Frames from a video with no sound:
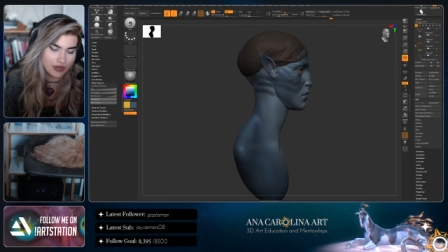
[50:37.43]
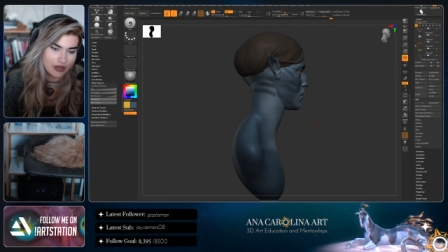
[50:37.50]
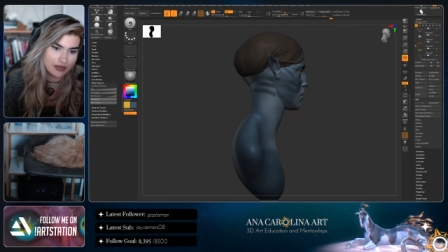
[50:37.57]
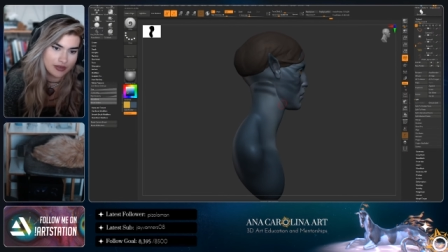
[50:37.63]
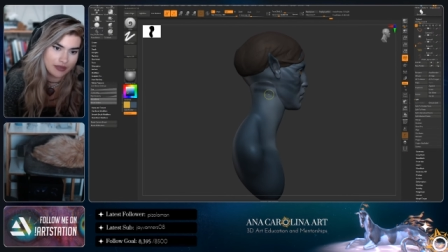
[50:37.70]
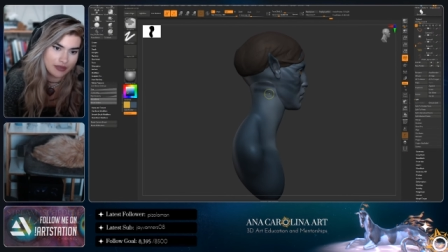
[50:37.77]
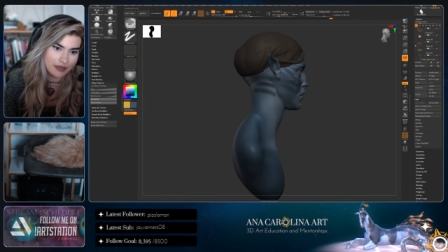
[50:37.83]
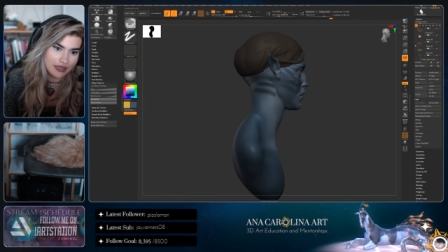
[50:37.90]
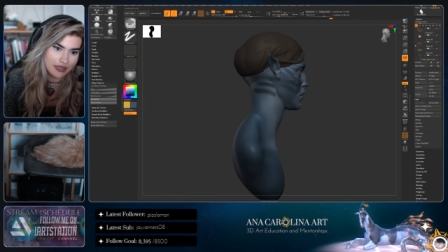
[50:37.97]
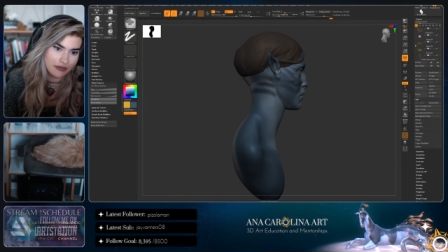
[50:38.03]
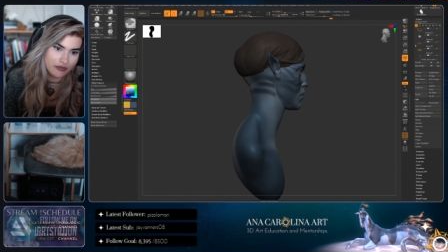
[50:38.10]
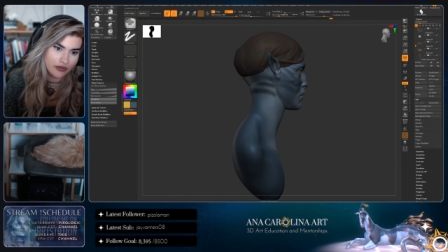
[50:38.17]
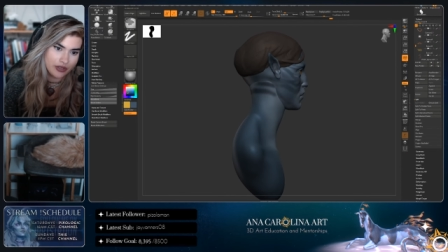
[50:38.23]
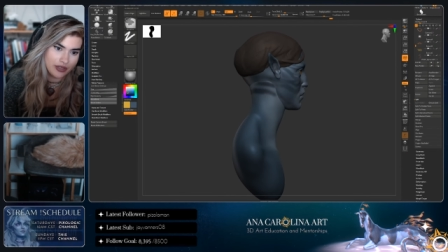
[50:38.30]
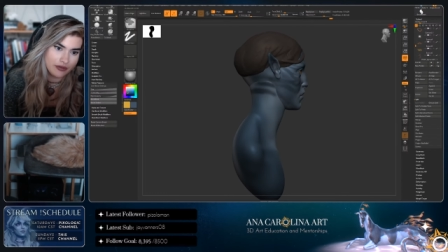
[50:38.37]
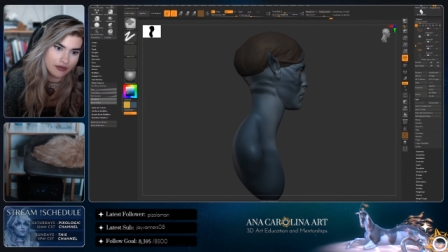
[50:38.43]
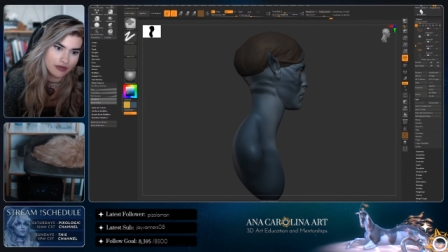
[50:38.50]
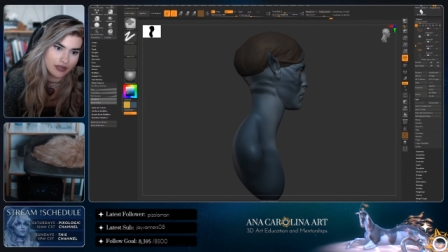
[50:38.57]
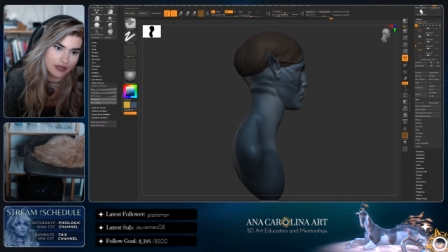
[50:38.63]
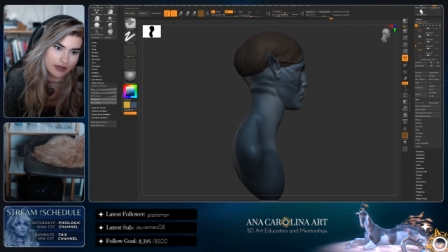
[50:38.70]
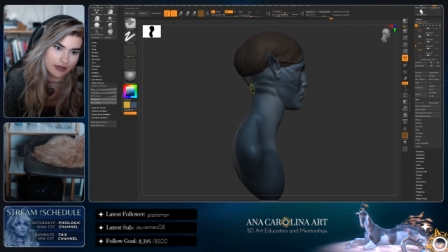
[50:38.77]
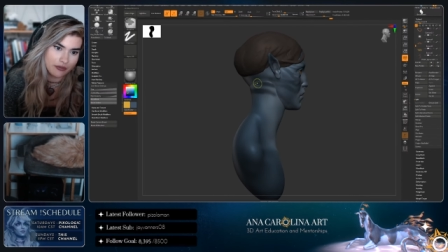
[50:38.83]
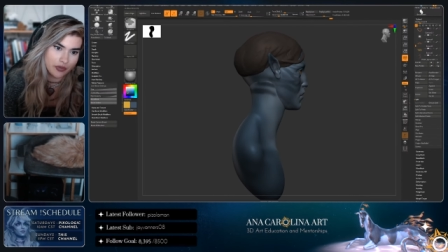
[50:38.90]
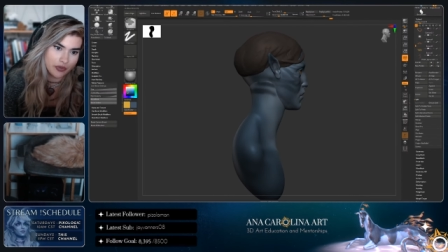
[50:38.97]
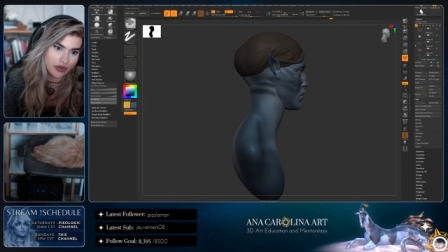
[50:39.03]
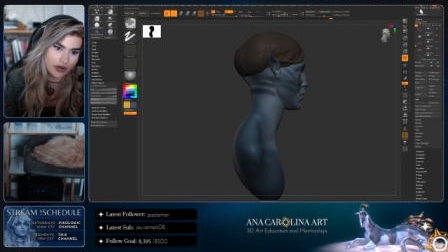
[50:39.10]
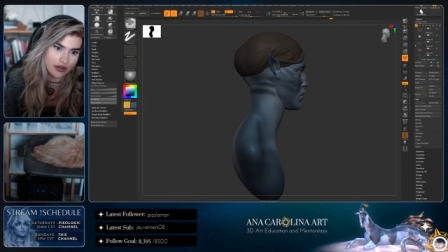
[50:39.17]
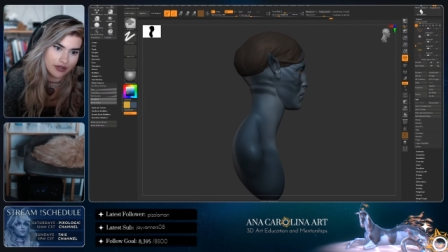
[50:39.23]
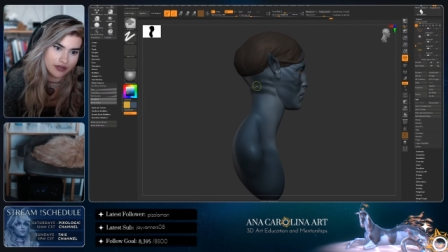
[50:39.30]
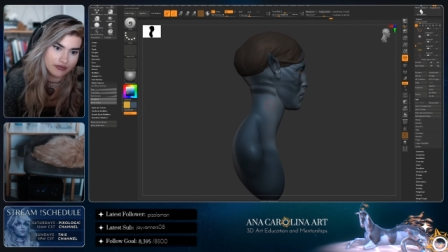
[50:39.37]
I'm just gonna make them really like
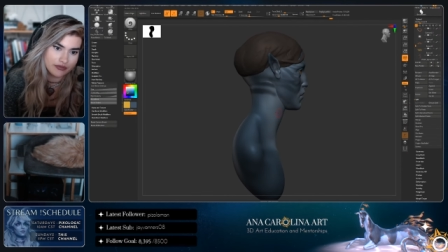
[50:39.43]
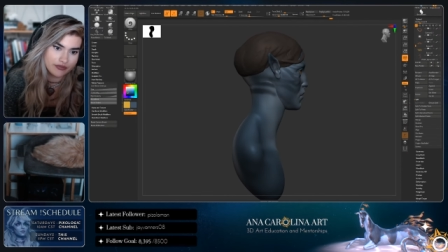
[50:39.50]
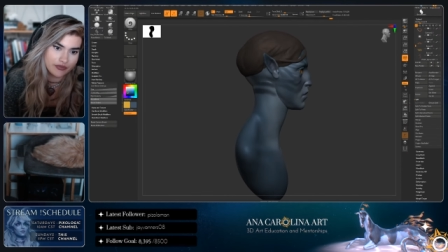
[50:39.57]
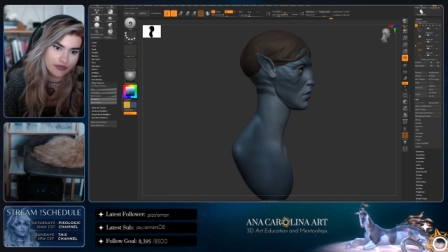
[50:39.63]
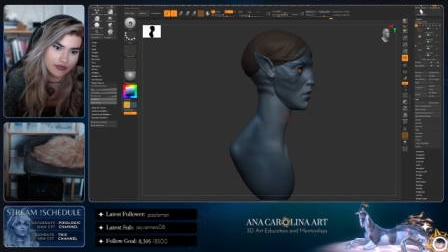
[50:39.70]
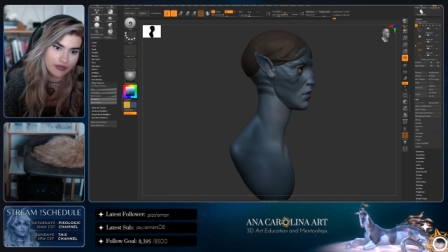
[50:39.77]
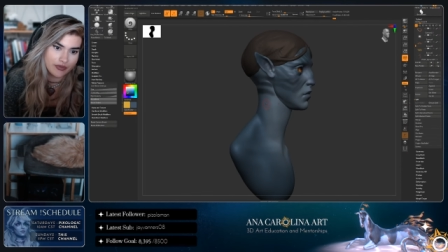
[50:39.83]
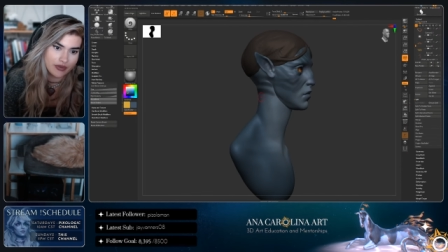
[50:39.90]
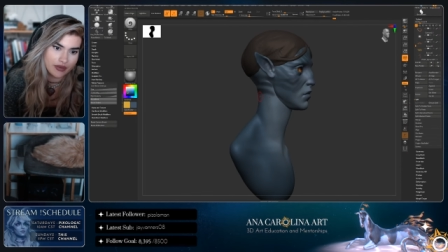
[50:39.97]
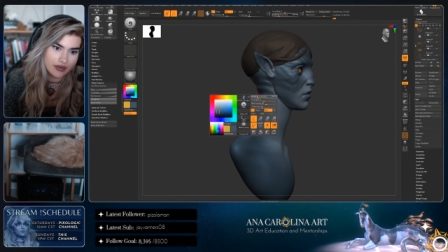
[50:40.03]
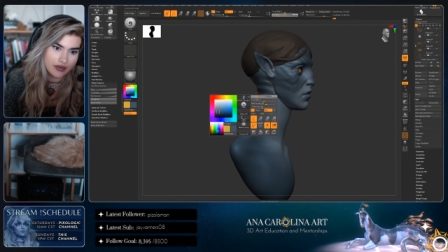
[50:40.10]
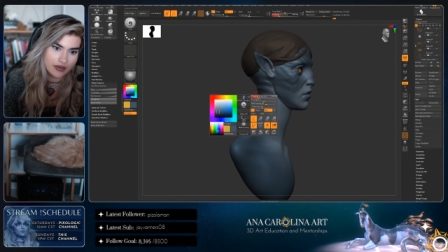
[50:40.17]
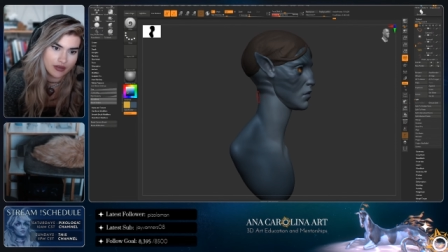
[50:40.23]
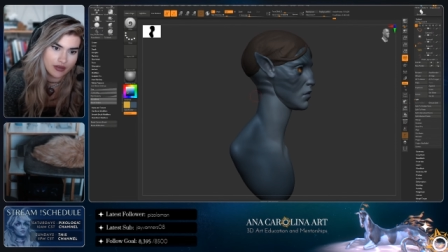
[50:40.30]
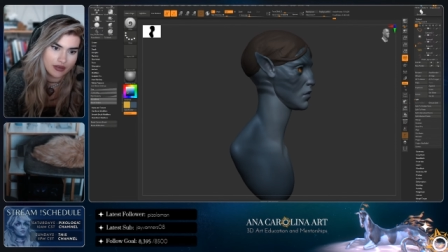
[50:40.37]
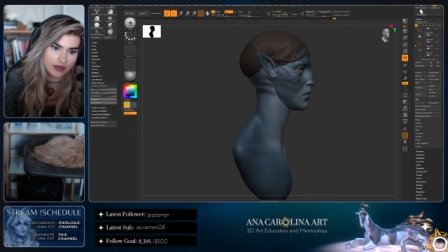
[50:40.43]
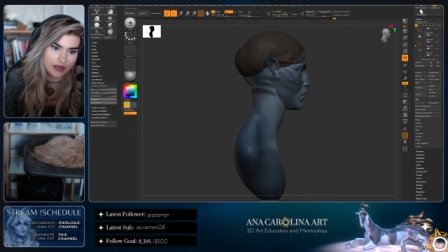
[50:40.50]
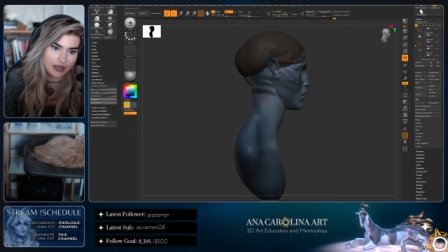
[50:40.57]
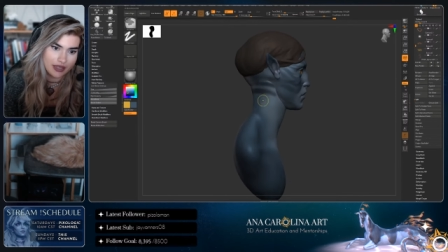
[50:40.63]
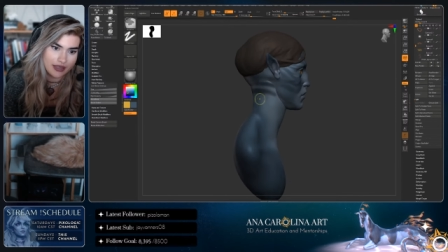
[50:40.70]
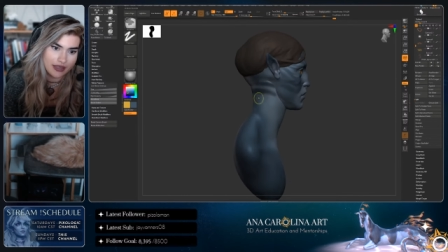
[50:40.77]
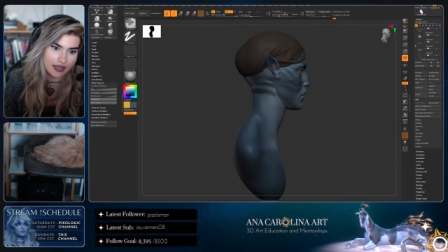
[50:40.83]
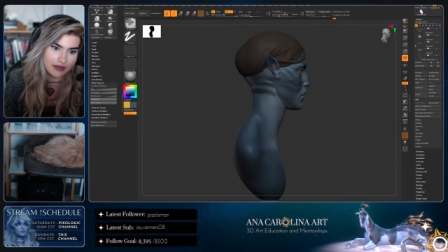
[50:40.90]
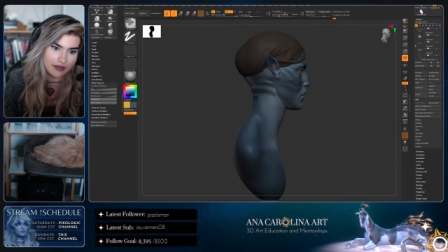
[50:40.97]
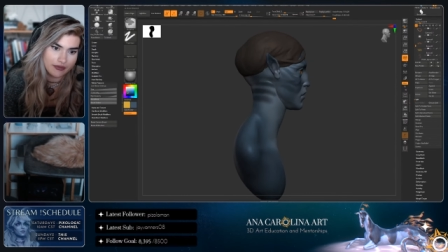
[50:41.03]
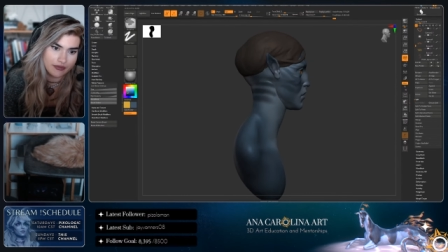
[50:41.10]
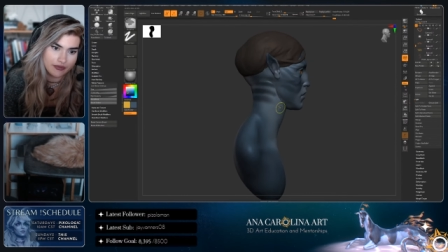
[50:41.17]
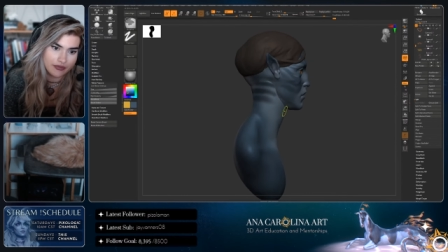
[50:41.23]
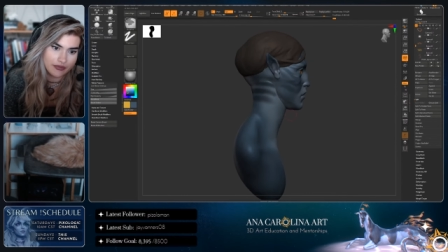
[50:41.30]
broad, like that.